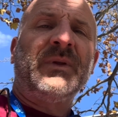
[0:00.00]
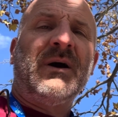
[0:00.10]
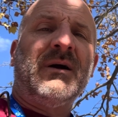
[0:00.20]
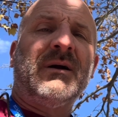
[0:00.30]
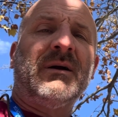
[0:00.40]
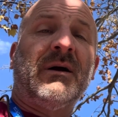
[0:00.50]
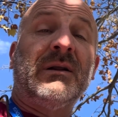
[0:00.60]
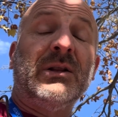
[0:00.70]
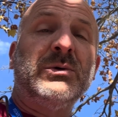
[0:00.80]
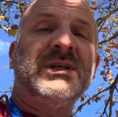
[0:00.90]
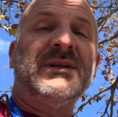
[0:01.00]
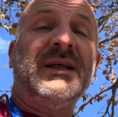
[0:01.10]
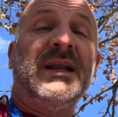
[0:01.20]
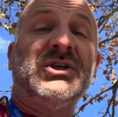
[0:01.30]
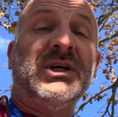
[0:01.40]
are loosened
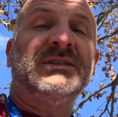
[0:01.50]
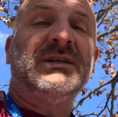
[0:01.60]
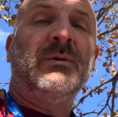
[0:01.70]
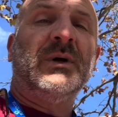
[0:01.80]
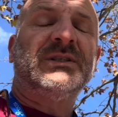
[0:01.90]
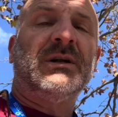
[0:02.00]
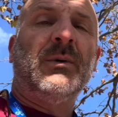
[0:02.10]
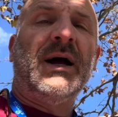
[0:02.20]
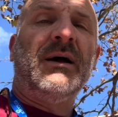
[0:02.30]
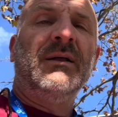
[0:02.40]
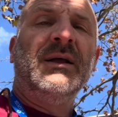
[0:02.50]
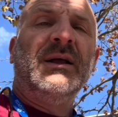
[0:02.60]
and adjusted once in a while.